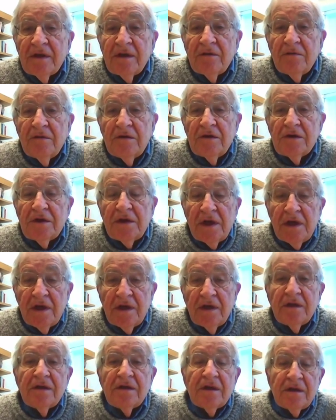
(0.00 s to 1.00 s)
It was
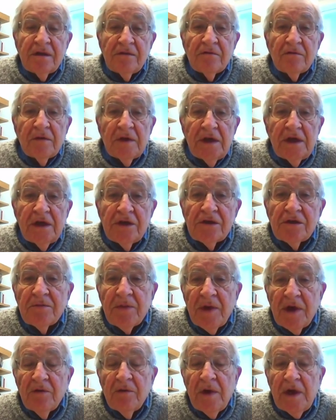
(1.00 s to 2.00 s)
leaked and
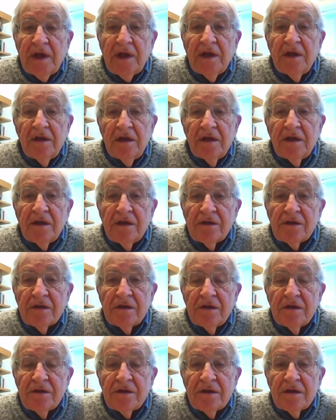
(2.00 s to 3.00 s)
released by WikiLeaks.
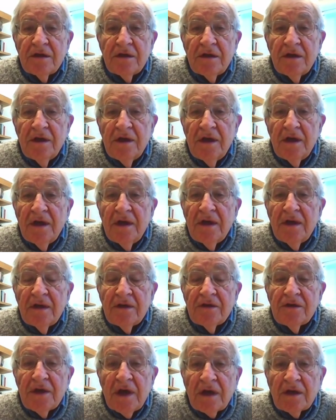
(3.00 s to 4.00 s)
It's the
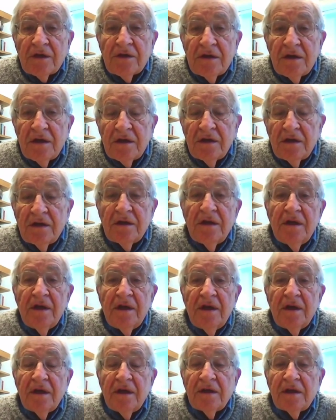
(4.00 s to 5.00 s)
section on
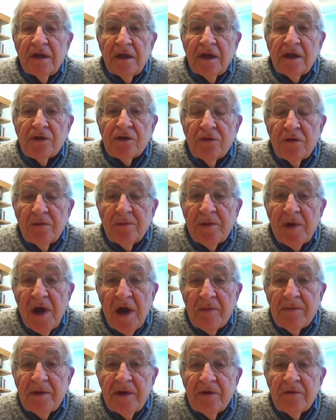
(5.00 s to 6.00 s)
intellectual
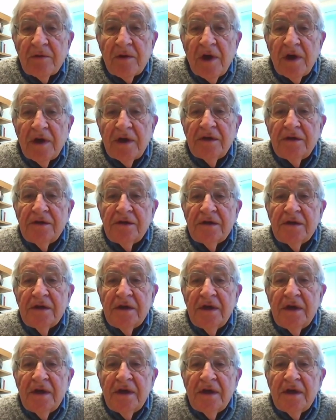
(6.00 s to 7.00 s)
property rights.